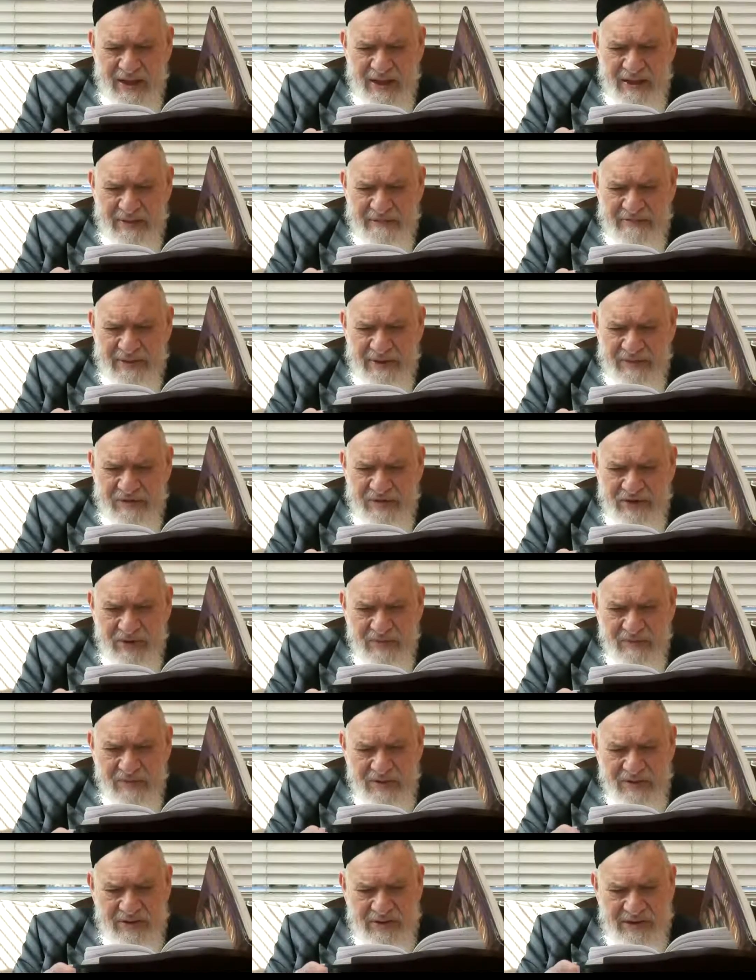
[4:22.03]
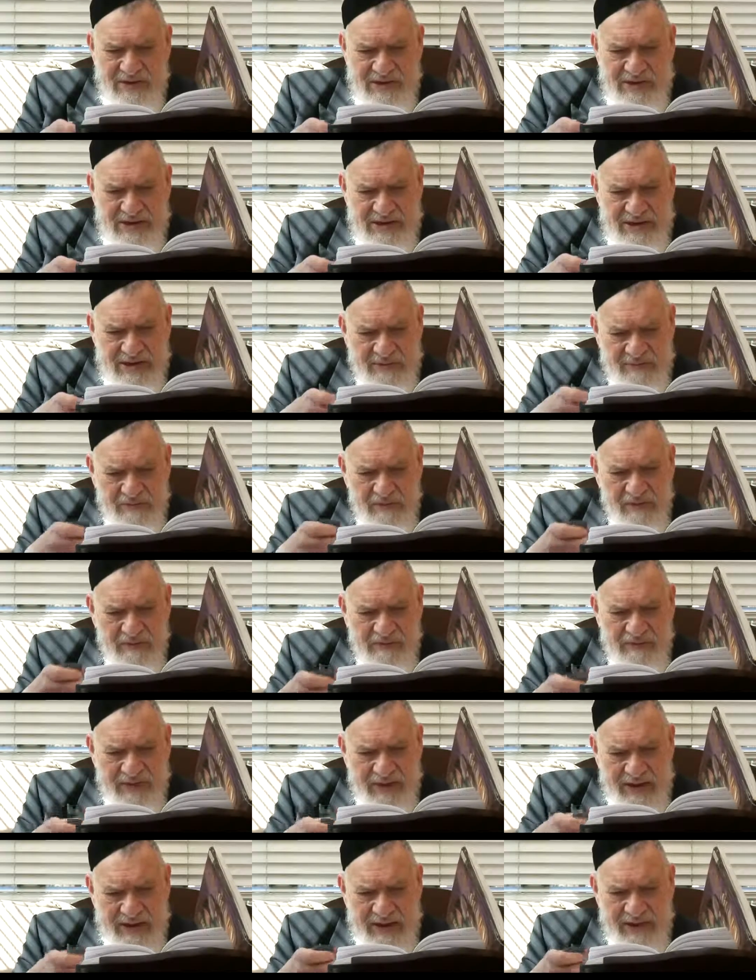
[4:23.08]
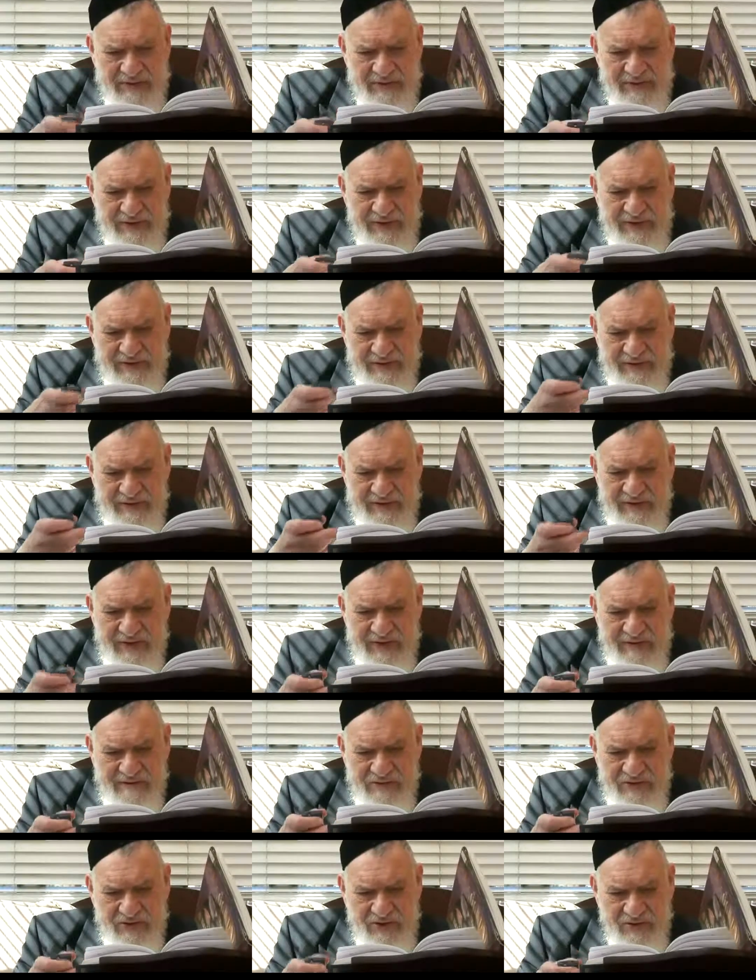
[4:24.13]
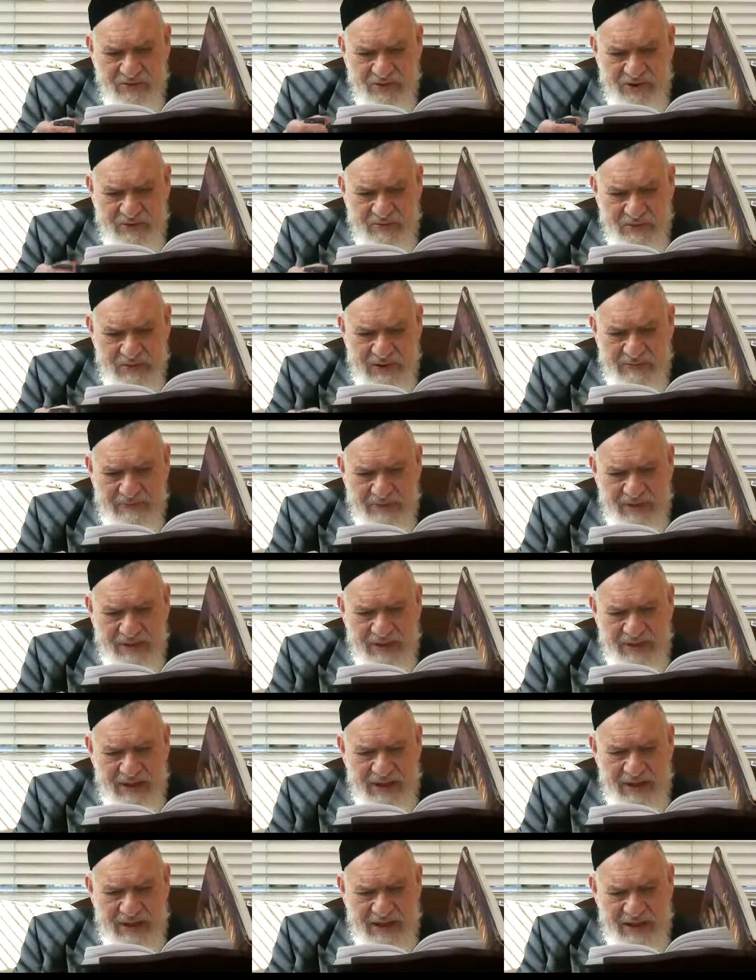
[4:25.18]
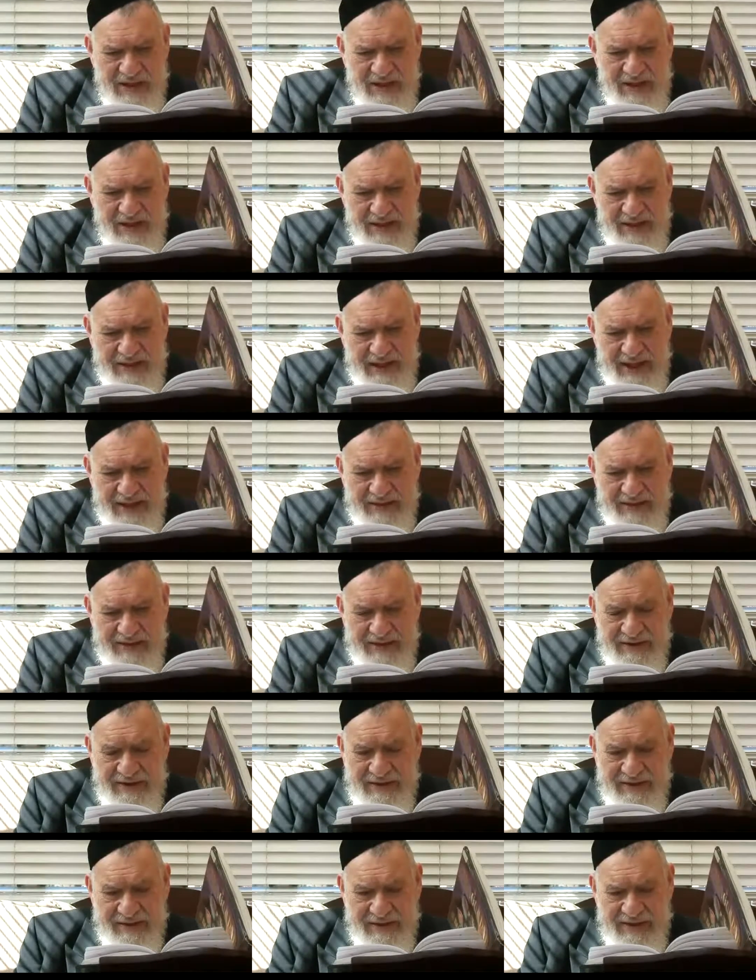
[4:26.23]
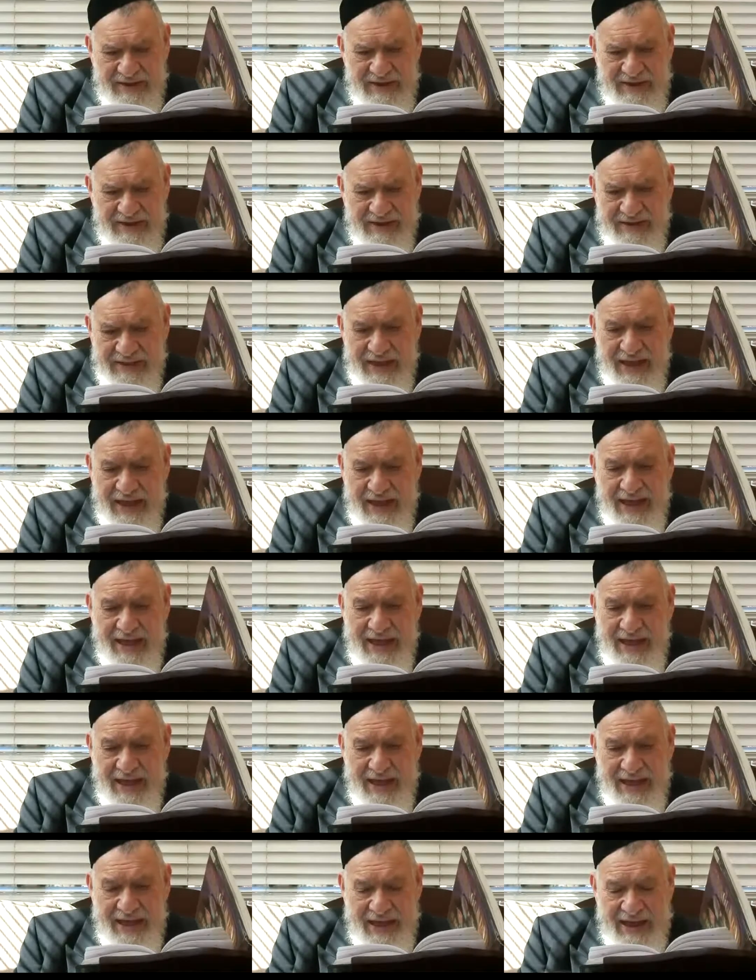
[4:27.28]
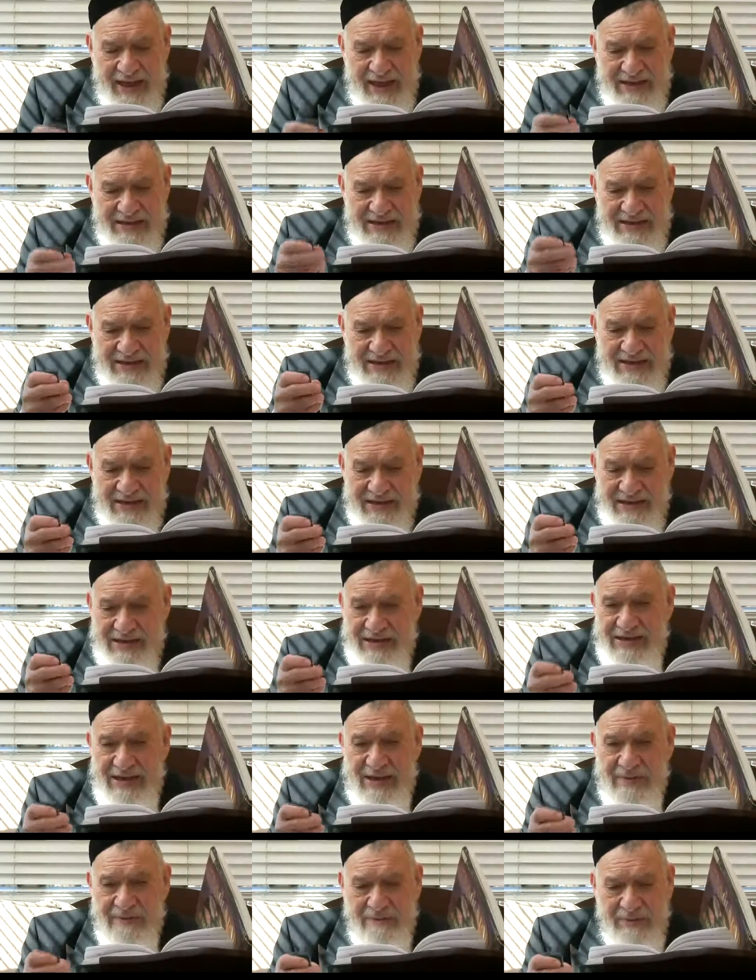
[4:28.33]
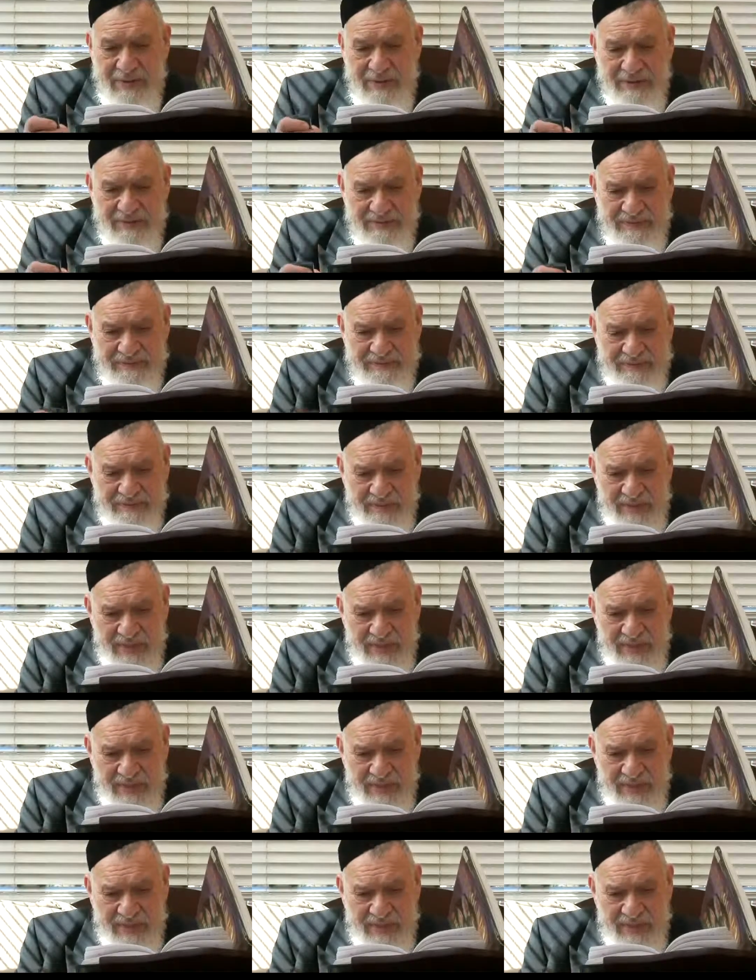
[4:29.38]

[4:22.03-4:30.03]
um, Hashem will skip over the houses and save the Jewish people. That's this. That's this simple.